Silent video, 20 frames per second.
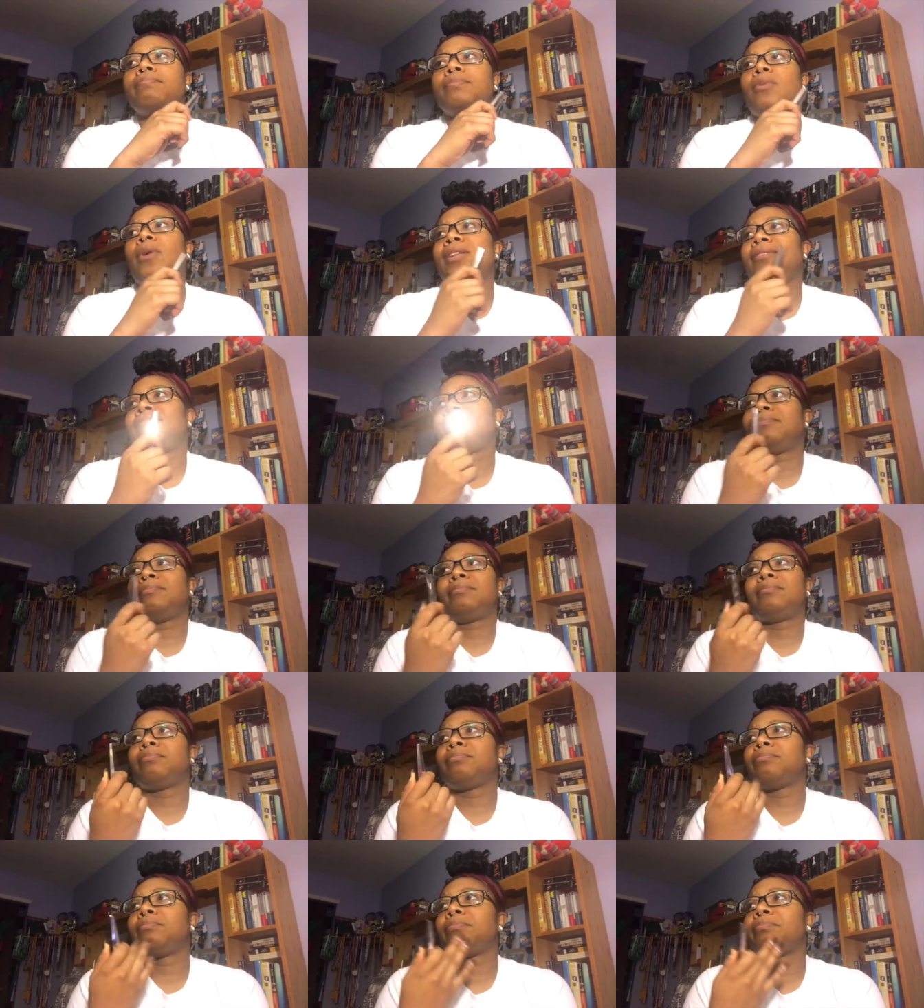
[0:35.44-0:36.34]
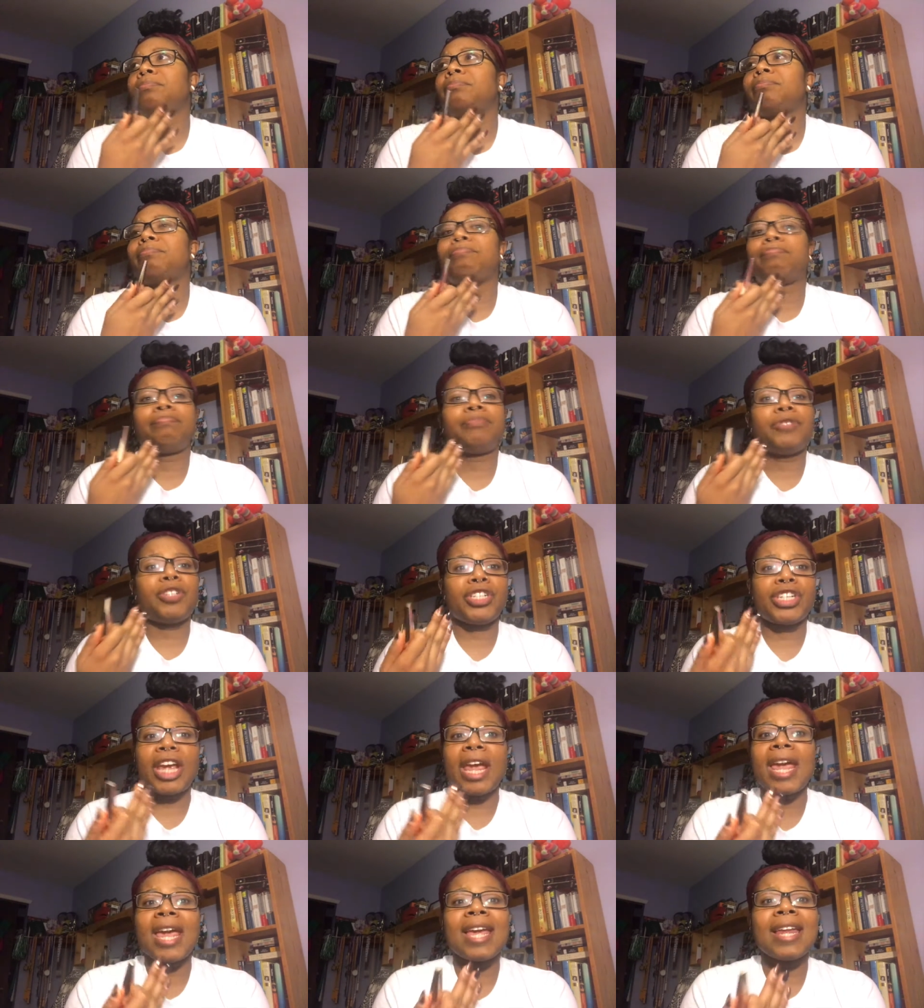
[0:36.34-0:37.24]
what
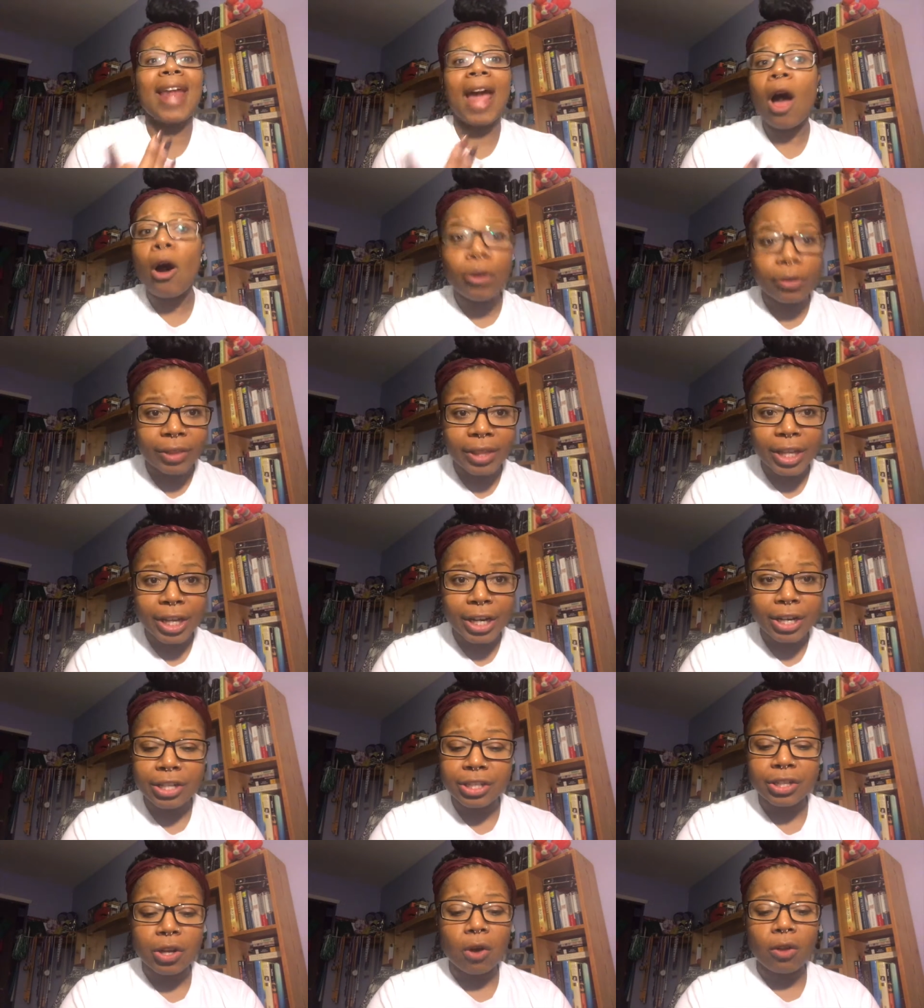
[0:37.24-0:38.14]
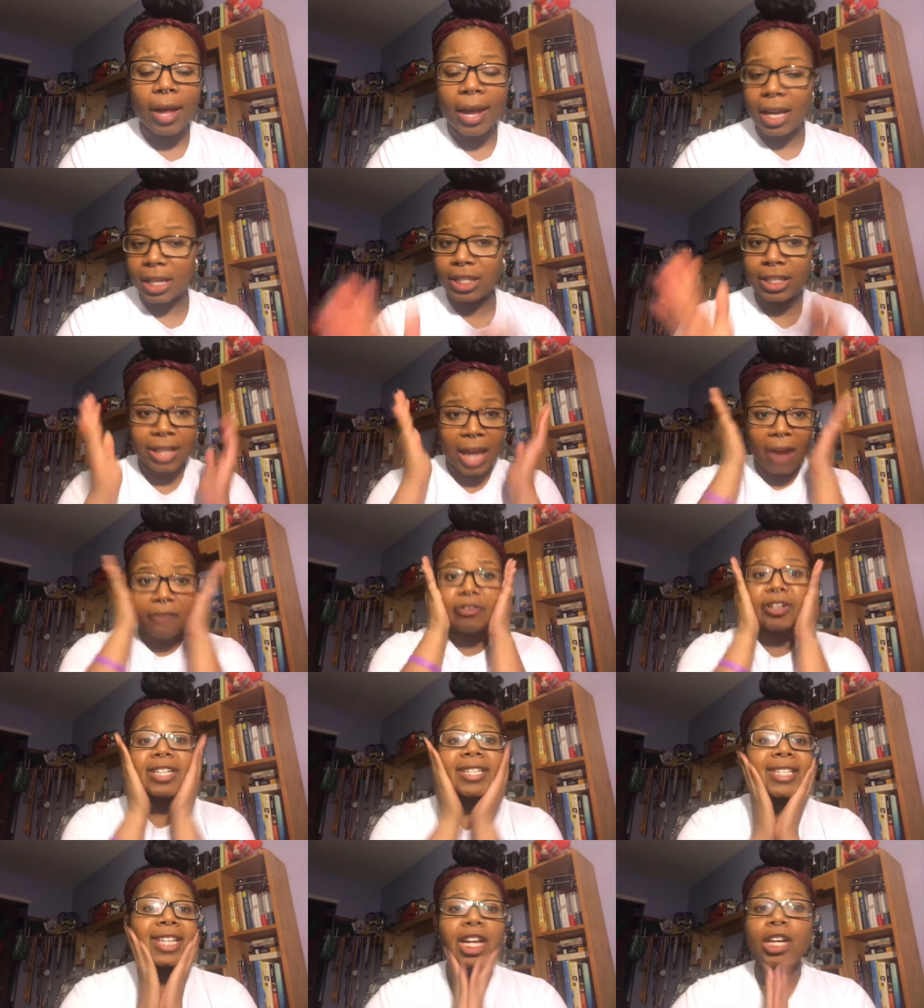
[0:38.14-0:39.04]
shade out there. So like
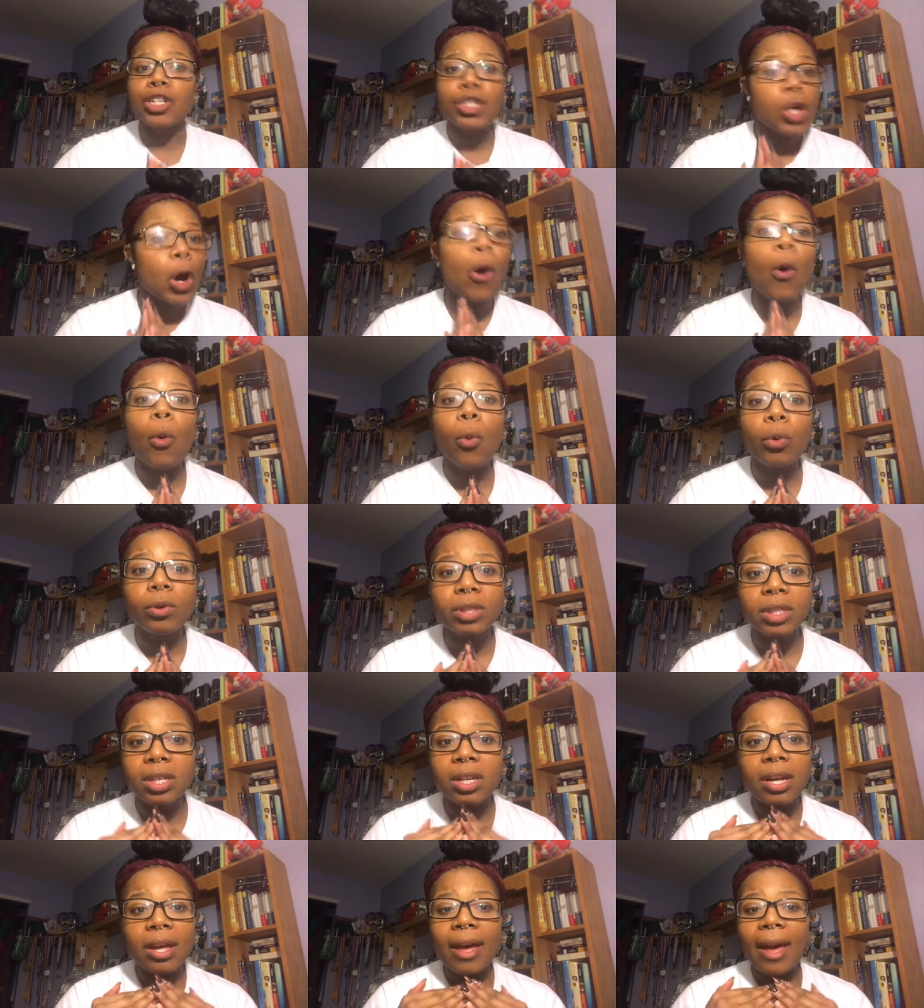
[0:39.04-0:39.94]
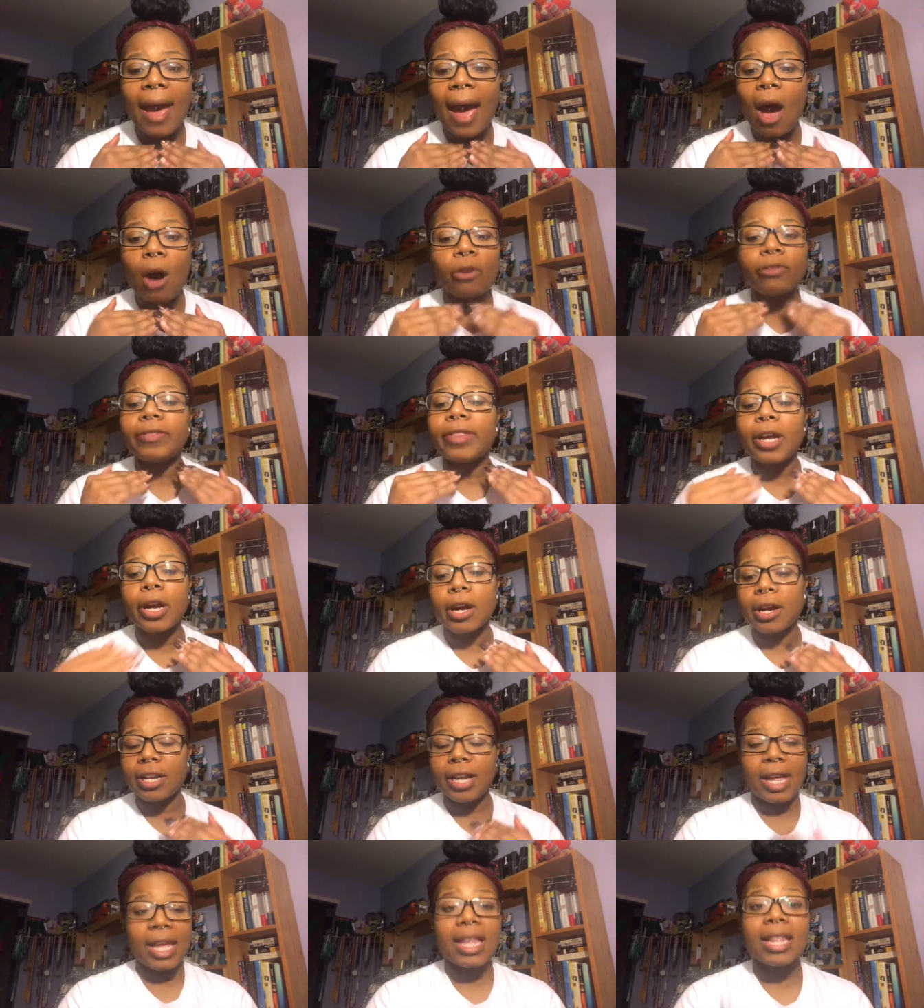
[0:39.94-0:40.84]
every skin tone out
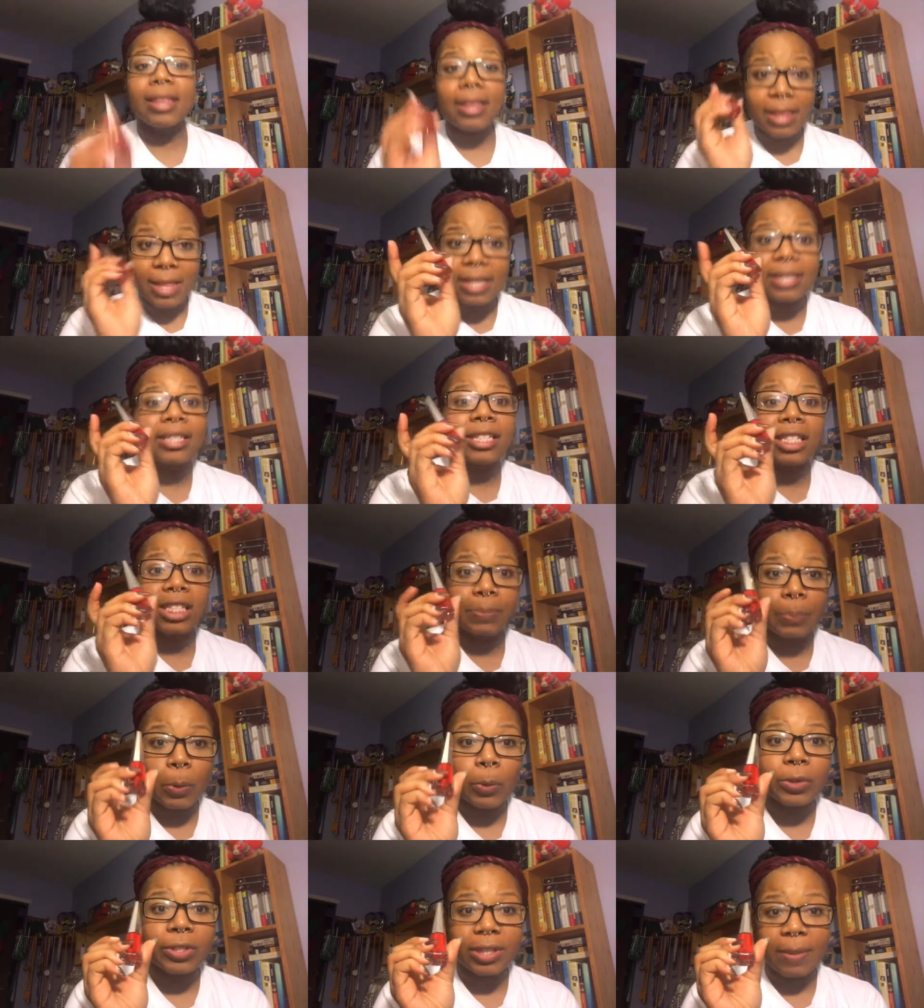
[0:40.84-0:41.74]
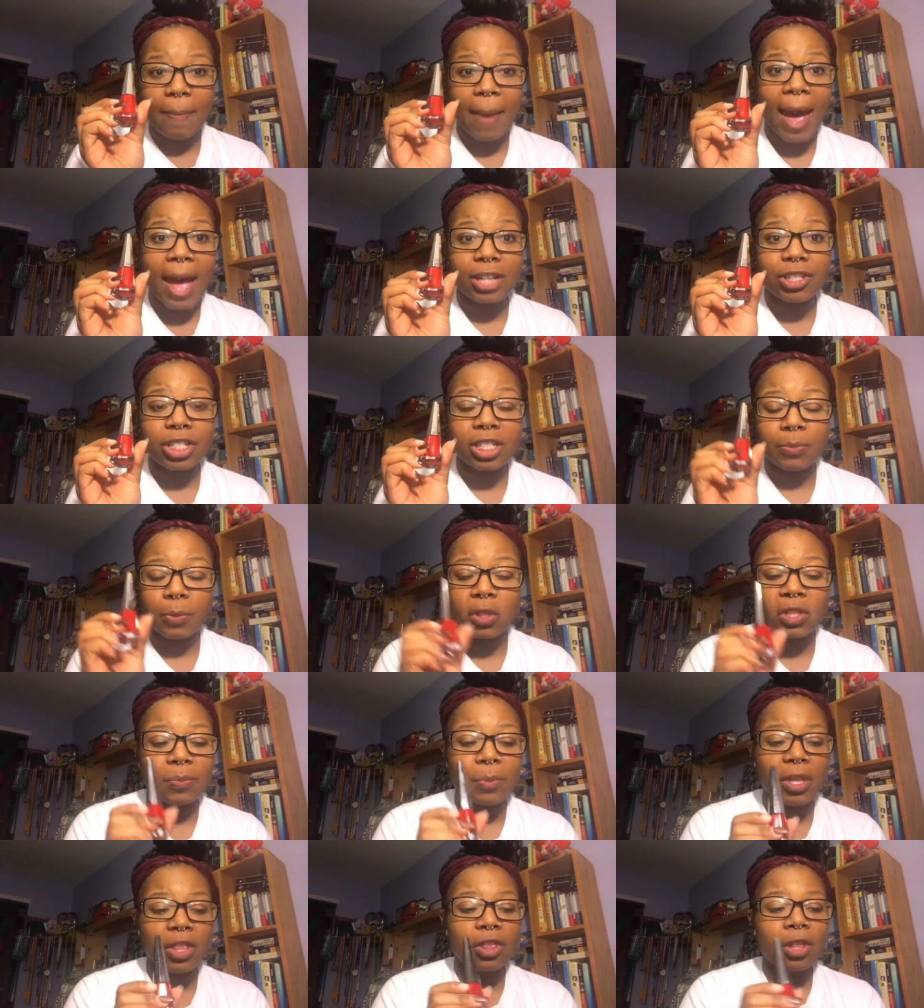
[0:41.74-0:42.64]
there, this is supposed to match. It's
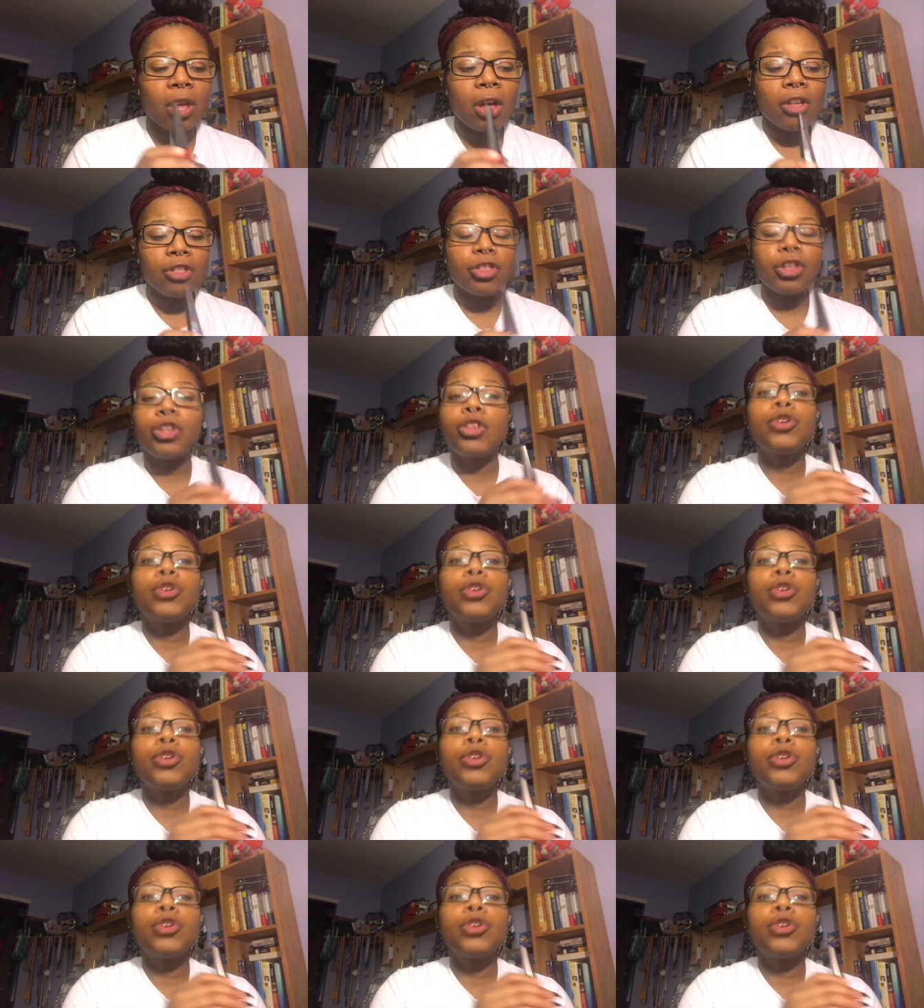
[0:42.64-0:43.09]
supposed to be the